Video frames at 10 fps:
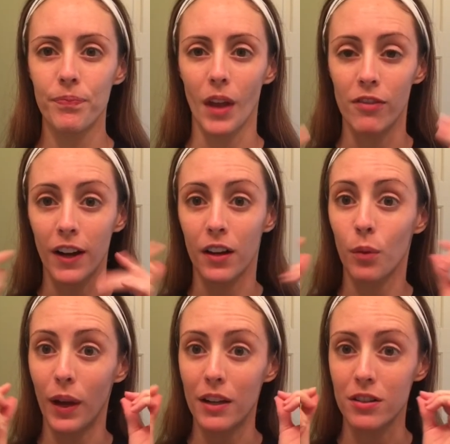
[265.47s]
affect the
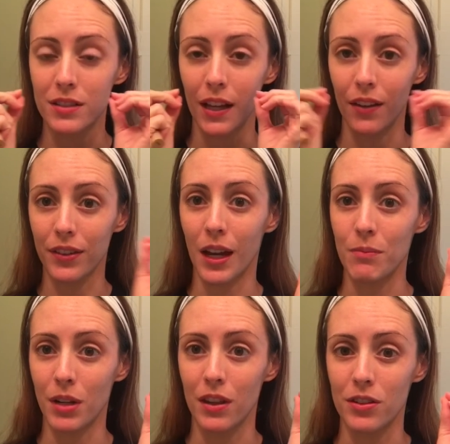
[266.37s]
way your cells come
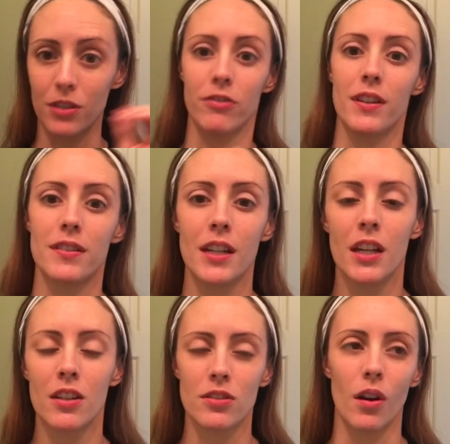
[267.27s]
to the surface.
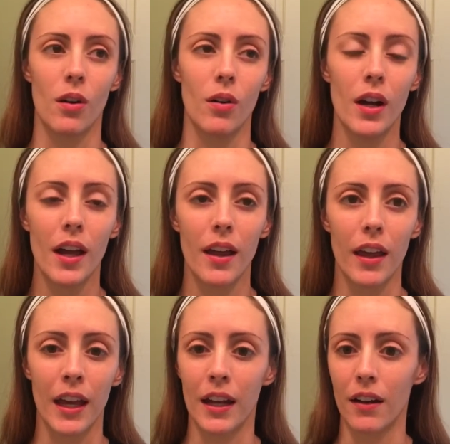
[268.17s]
So
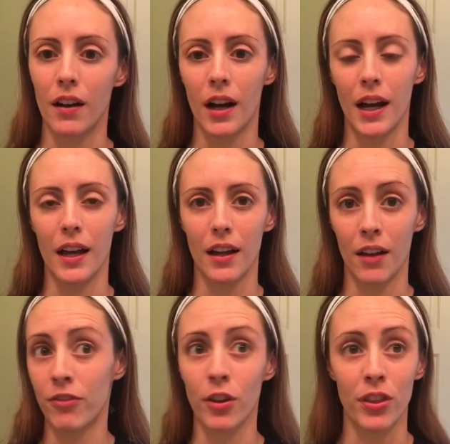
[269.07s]
a
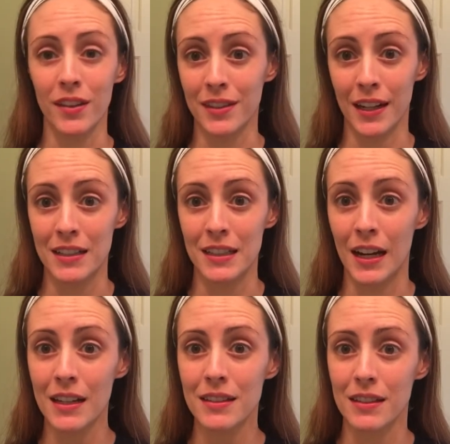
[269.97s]
few things that it
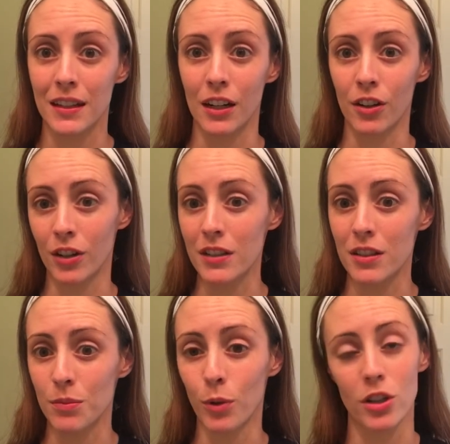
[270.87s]
does is it
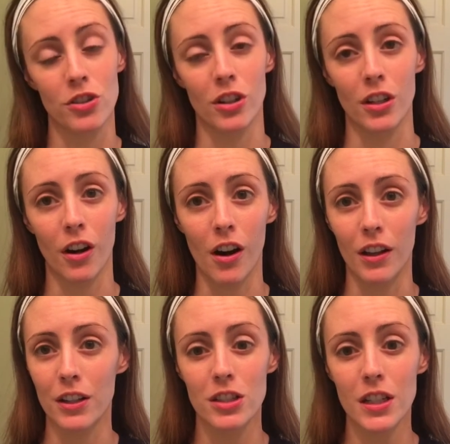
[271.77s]
increases moisture and
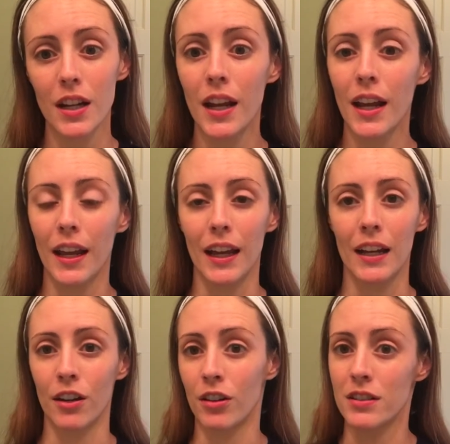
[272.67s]
collagen. It
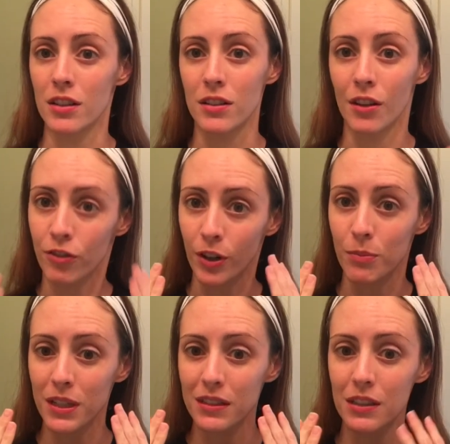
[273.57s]
increases the
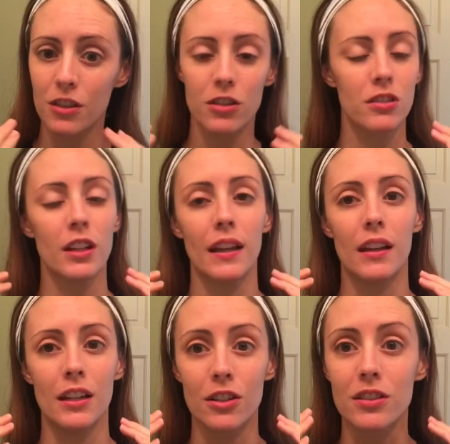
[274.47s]
firmness in
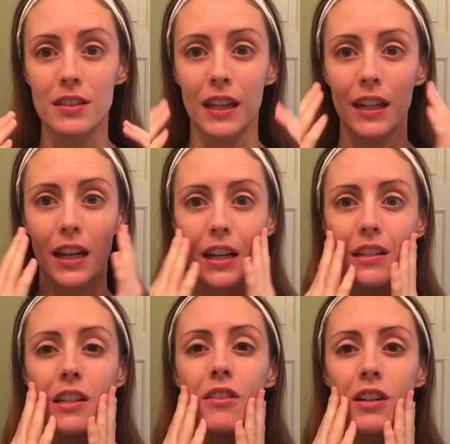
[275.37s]
your skin, and it
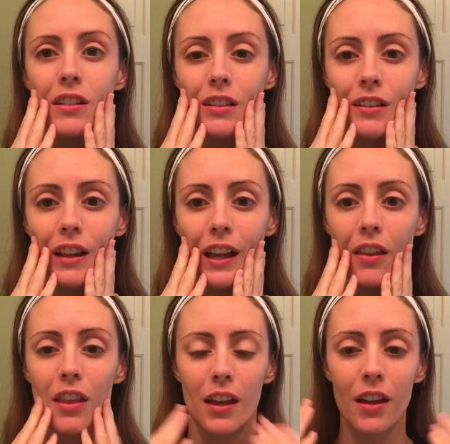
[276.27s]
decreases
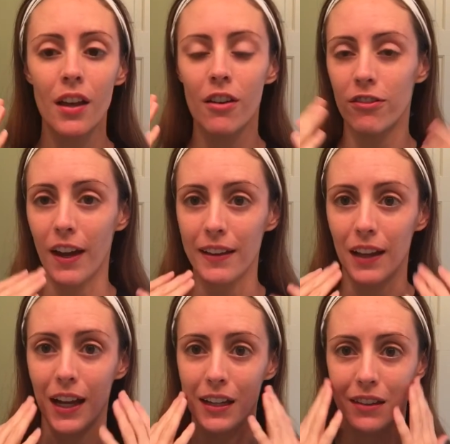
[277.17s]
like the fine
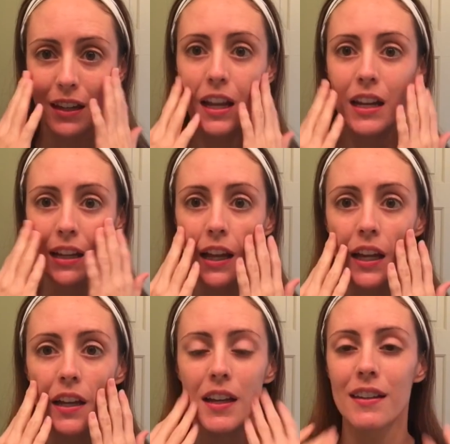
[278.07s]
lines and any
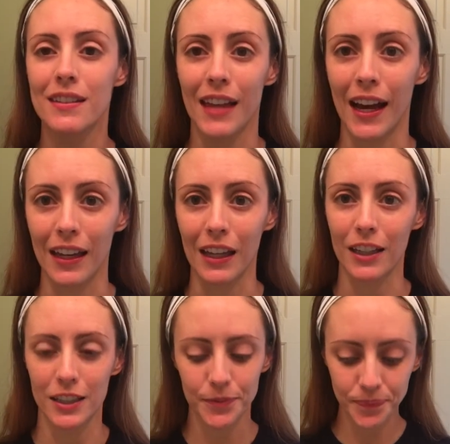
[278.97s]
like sagging.